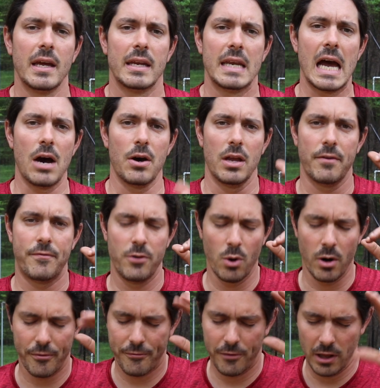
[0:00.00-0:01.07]
Now, if you
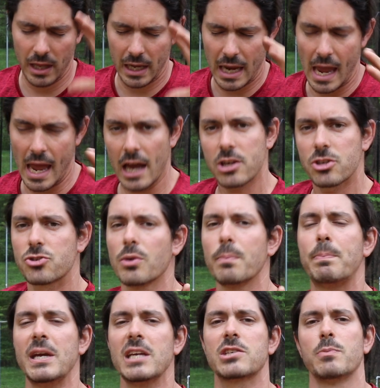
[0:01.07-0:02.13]
are feeling extra
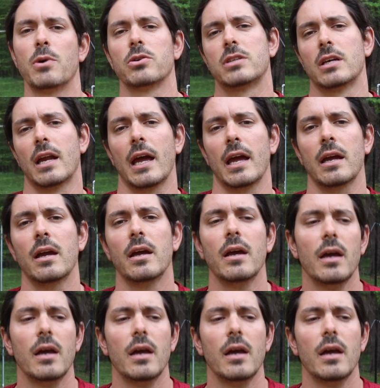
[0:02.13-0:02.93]
beast mode today,